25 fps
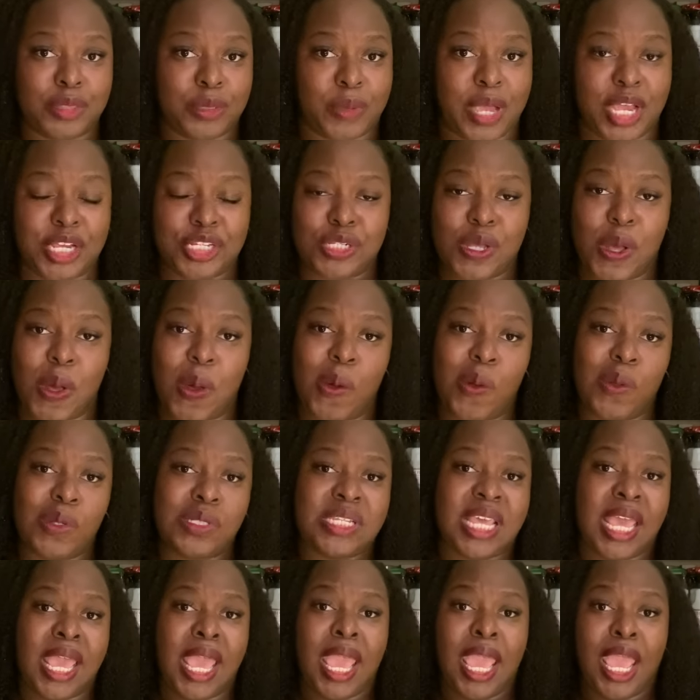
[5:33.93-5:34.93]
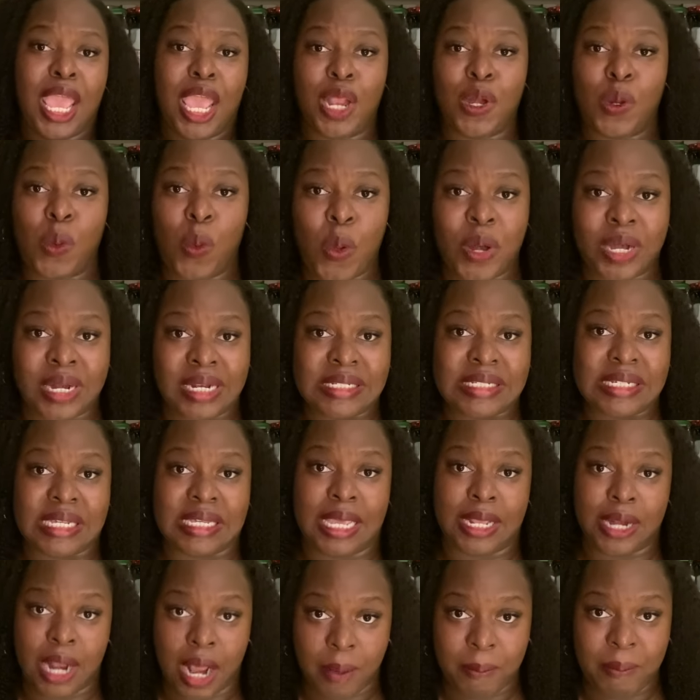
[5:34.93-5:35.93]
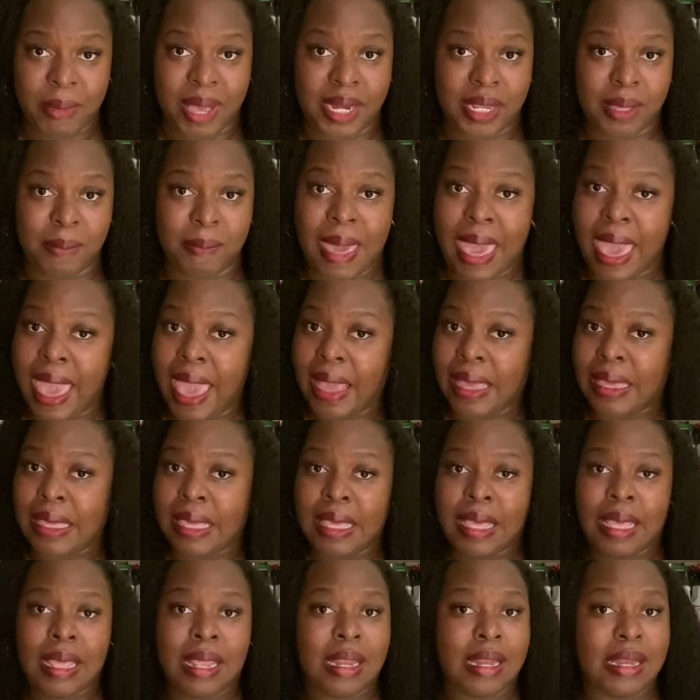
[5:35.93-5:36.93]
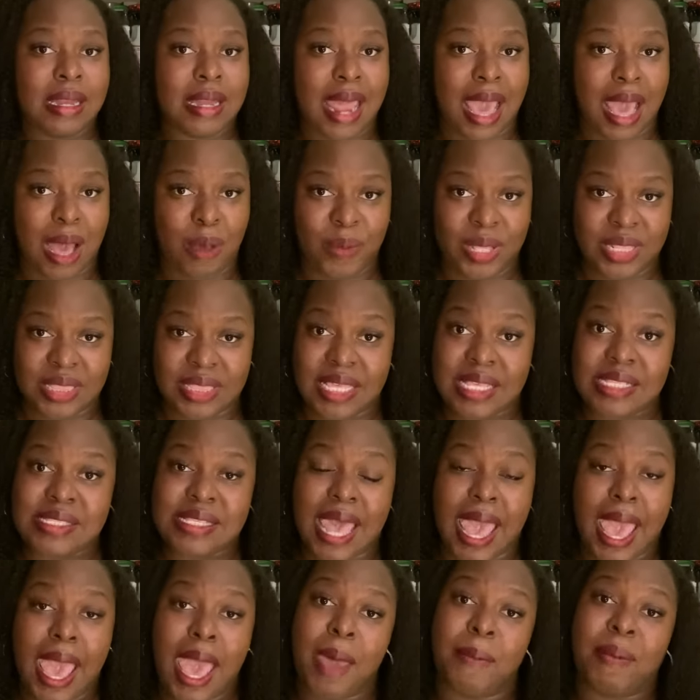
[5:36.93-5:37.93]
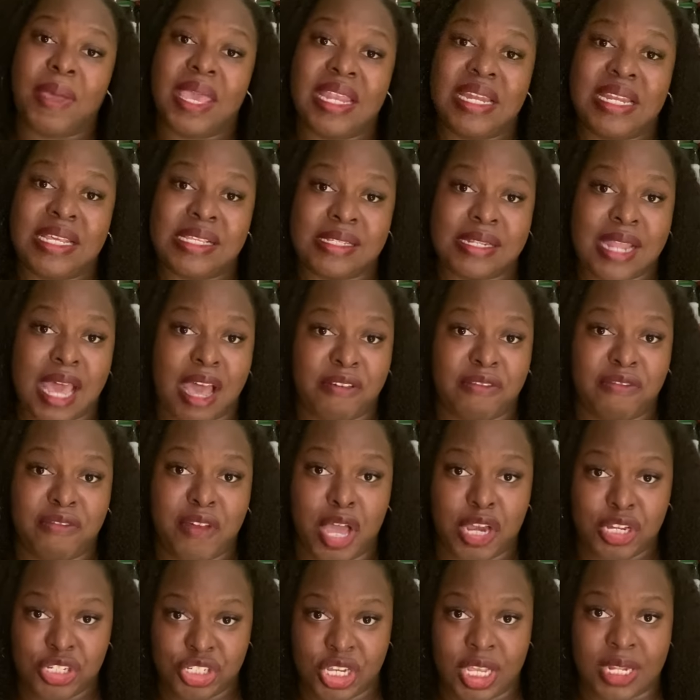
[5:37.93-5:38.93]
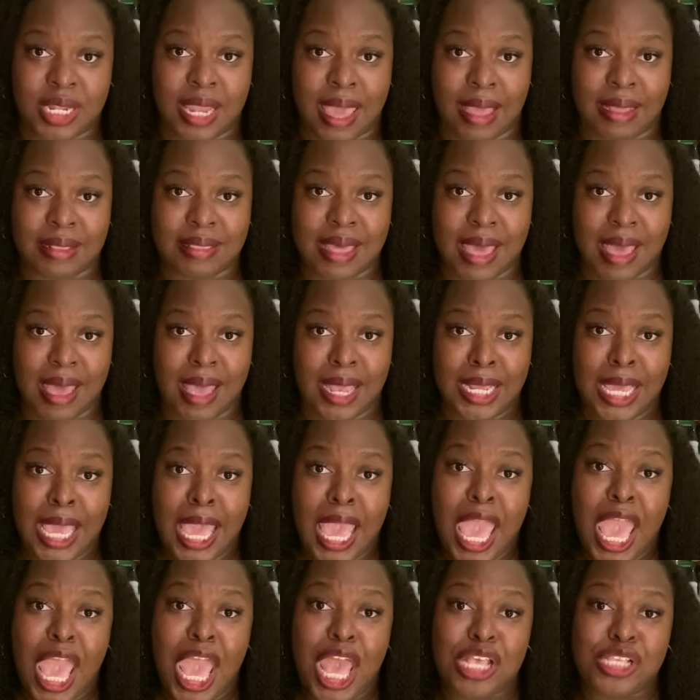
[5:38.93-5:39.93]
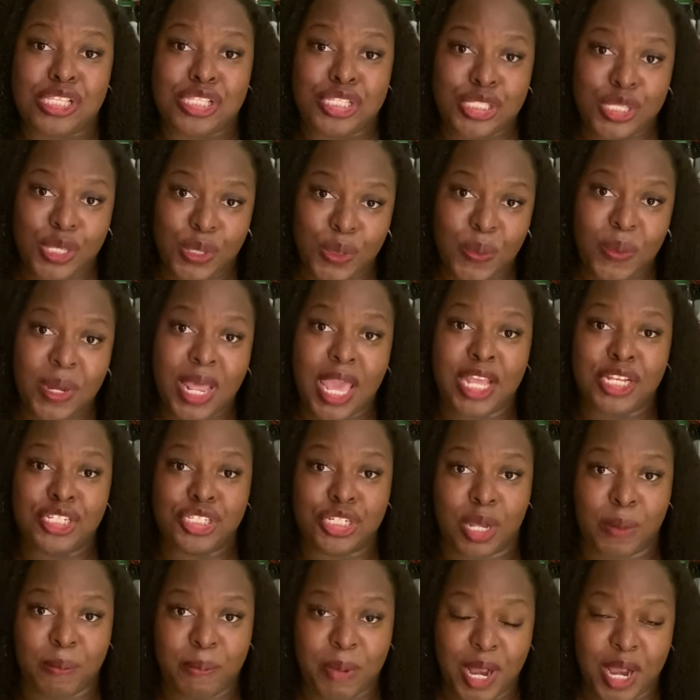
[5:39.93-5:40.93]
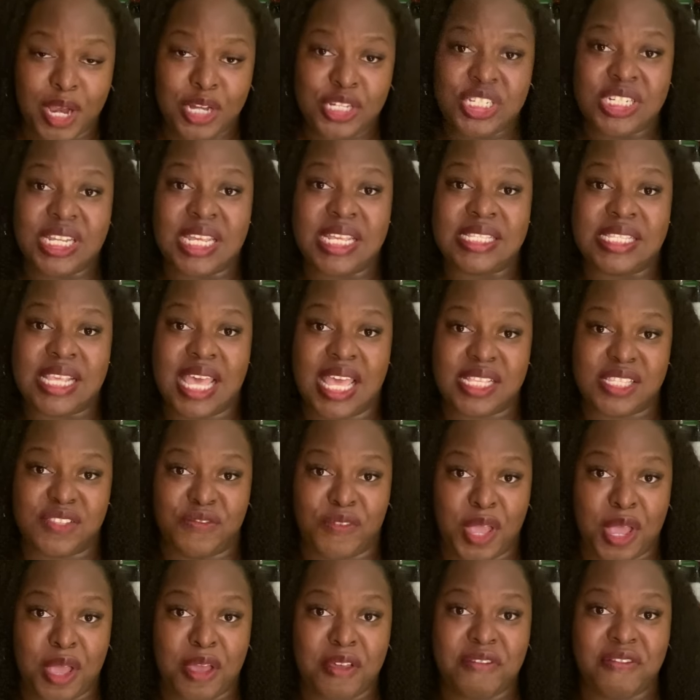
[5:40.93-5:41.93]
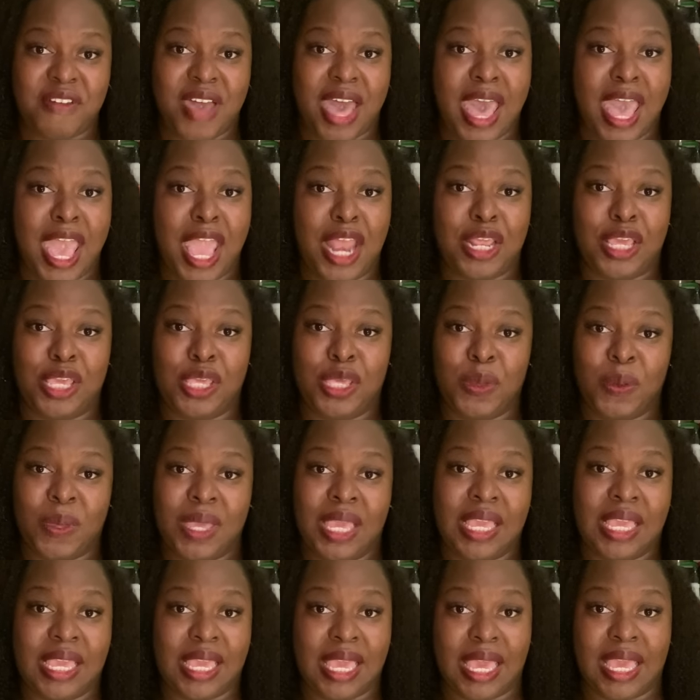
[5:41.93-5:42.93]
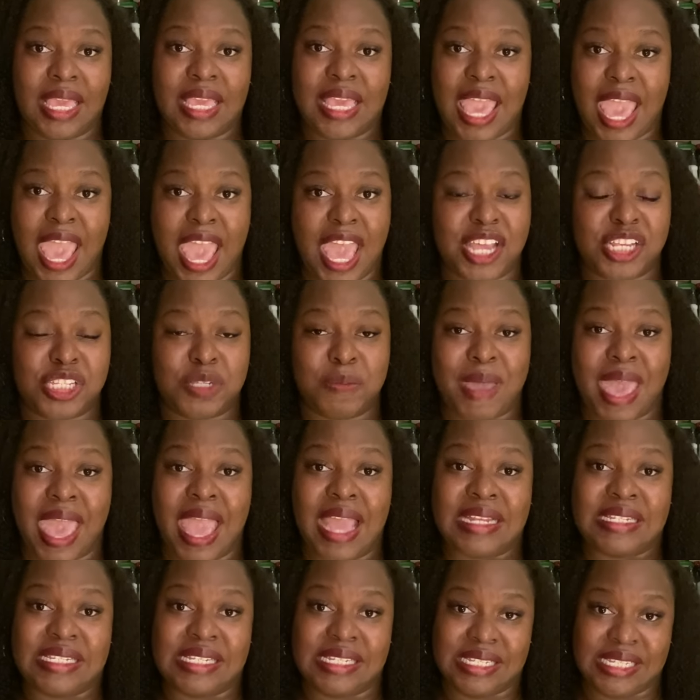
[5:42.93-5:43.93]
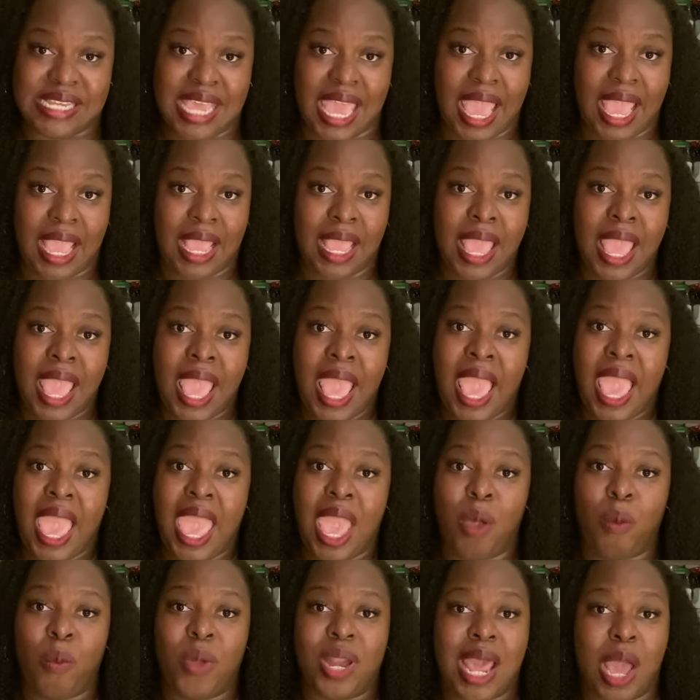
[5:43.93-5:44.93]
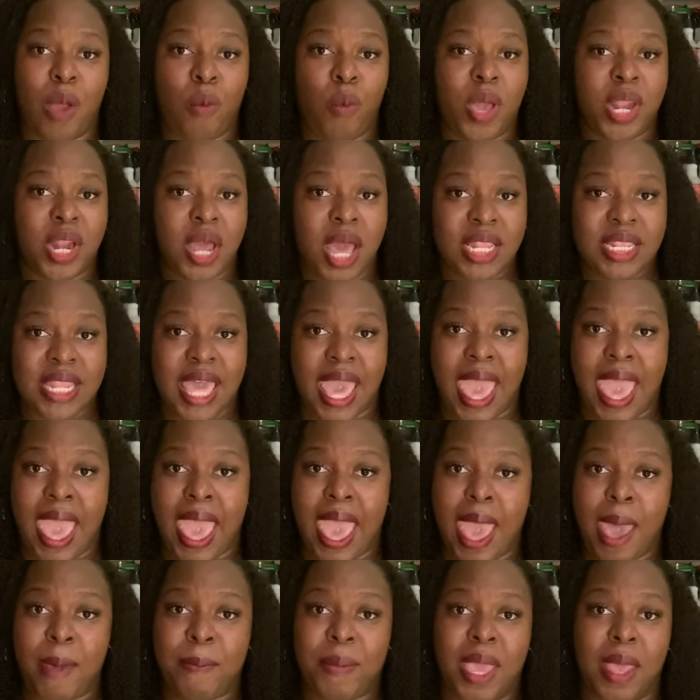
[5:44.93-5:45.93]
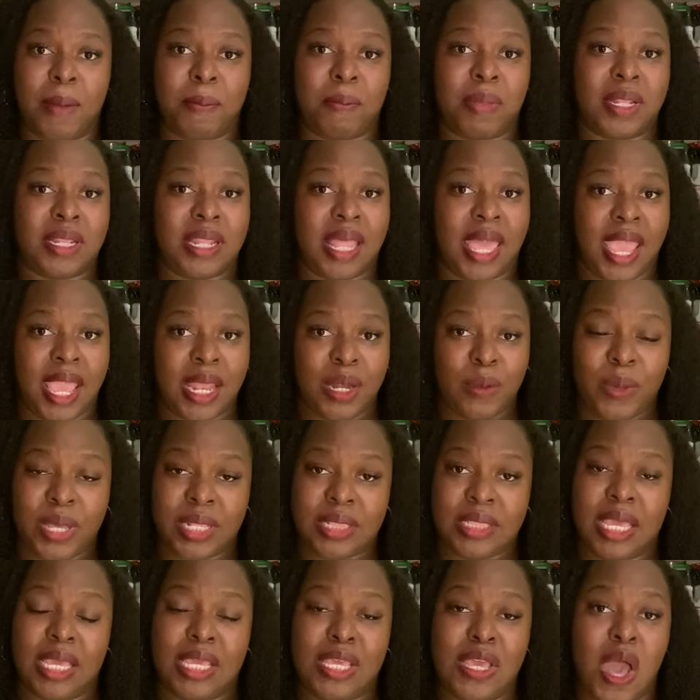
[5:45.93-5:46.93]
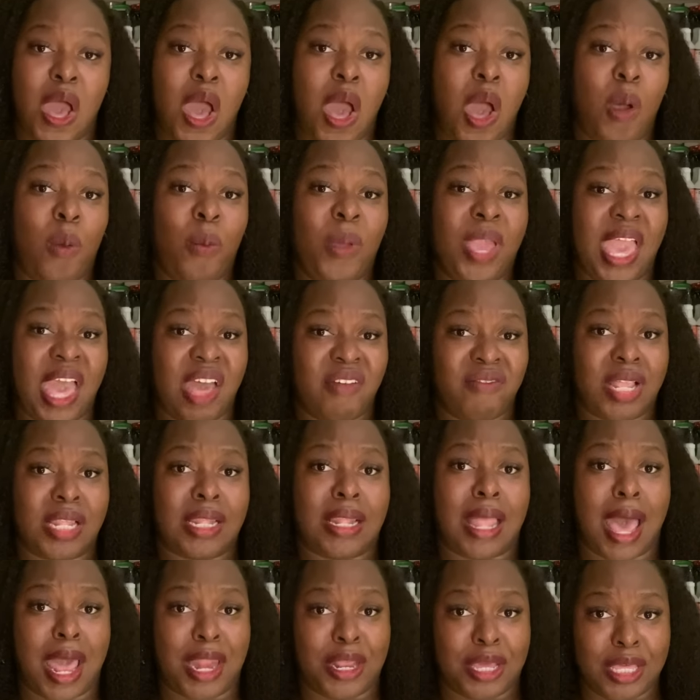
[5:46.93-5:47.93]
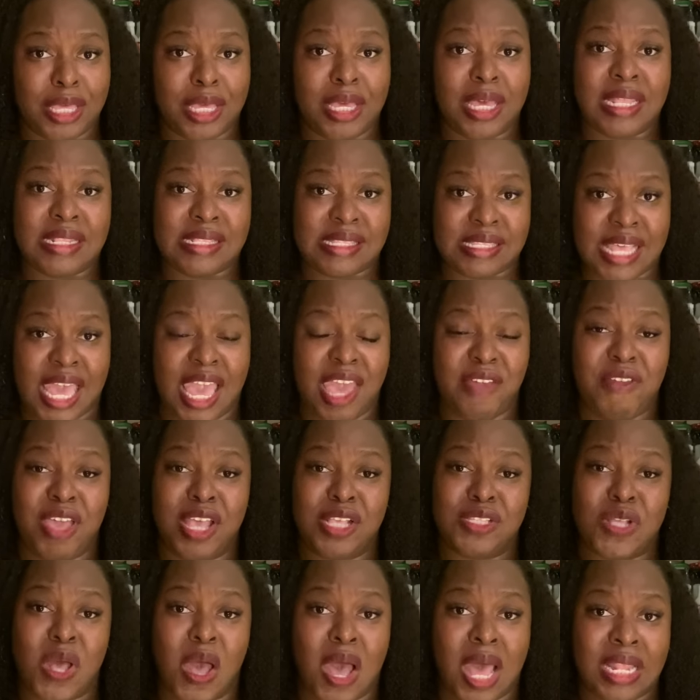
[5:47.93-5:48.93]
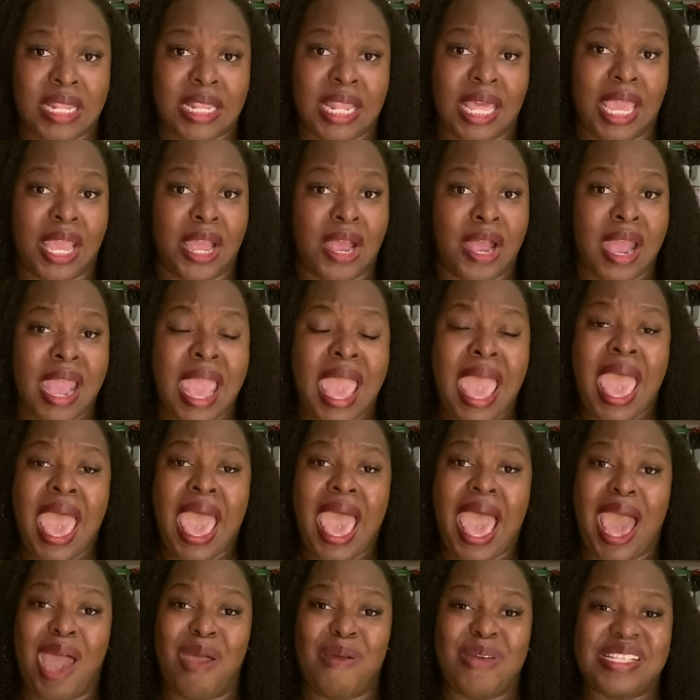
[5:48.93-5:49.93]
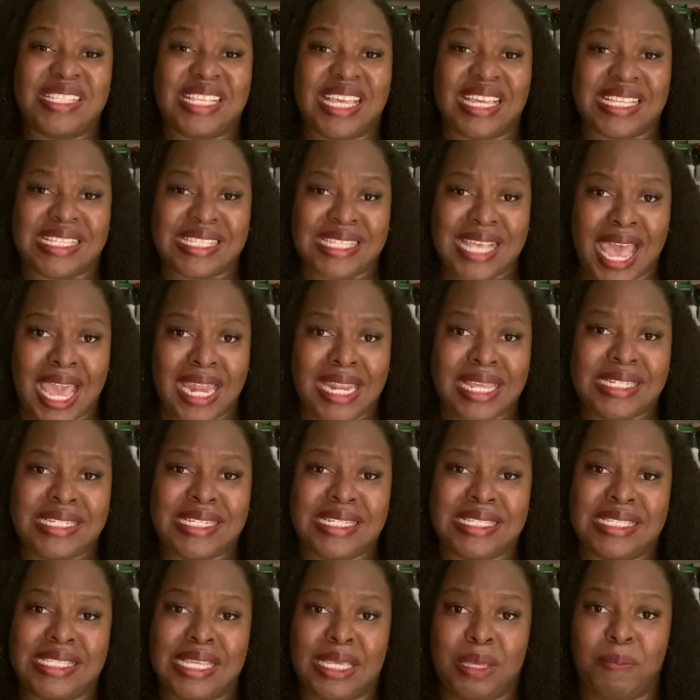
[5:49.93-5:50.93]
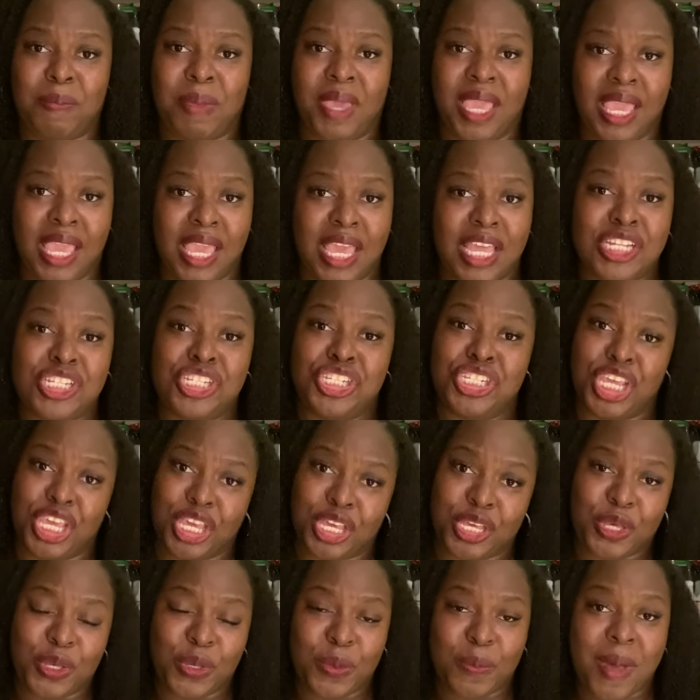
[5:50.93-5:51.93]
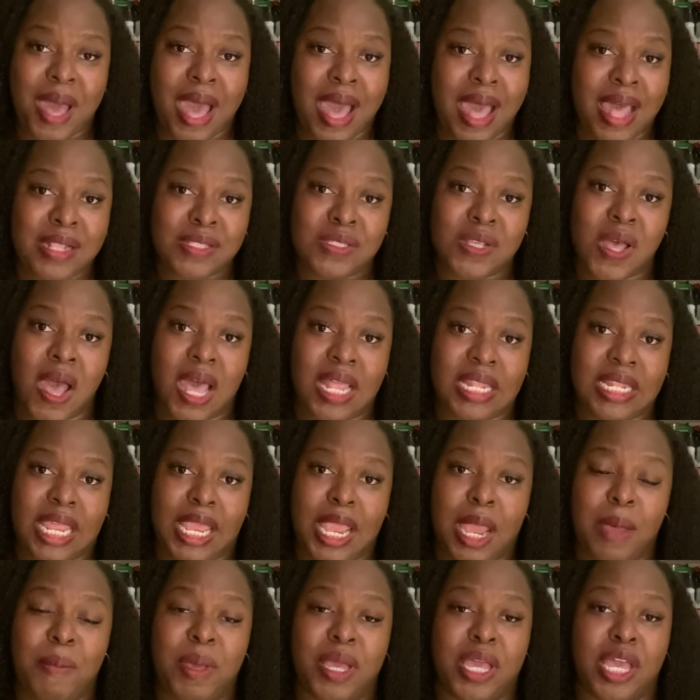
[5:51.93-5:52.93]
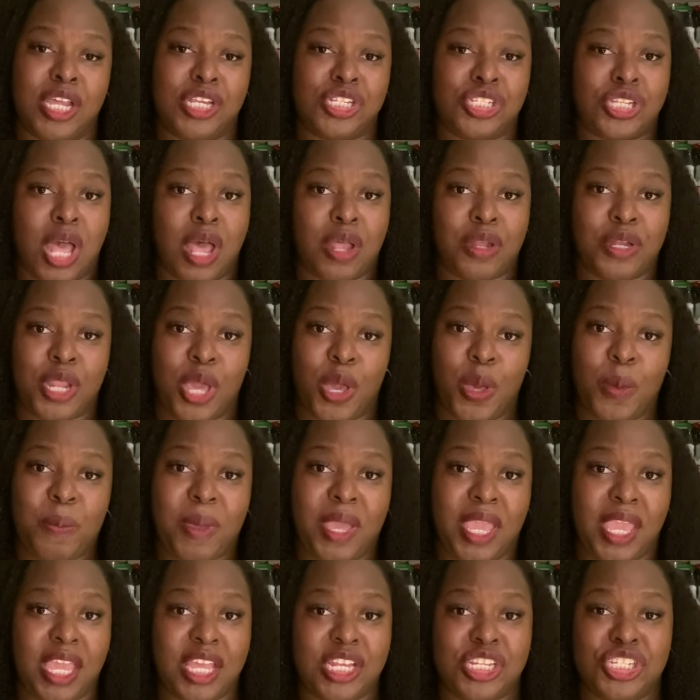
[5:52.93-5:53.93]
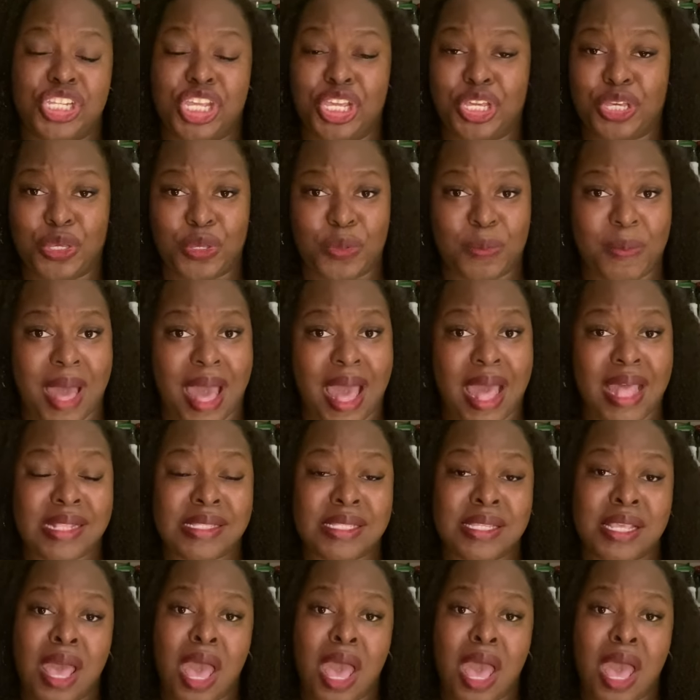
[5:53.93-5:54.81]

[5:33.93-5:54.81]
threshold in order to get our money back? Not with this app. It does not function like that. As soon as your purchase is verified, you can get cash back today. And when I went on the app and played with it, y'all, we have a lot of good savings on there. I was excited to see P&G coupons on there because y'all know P&G coupons